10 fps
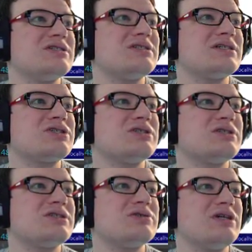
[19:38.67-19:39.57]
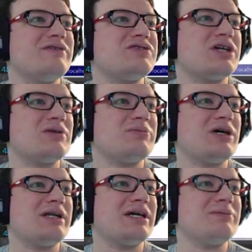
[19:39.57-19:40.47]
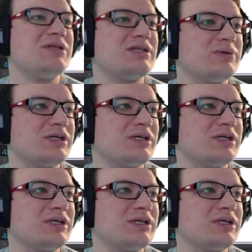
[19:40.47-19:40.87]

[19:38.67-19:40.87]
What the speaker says: section. So DevChatter bot admin, there we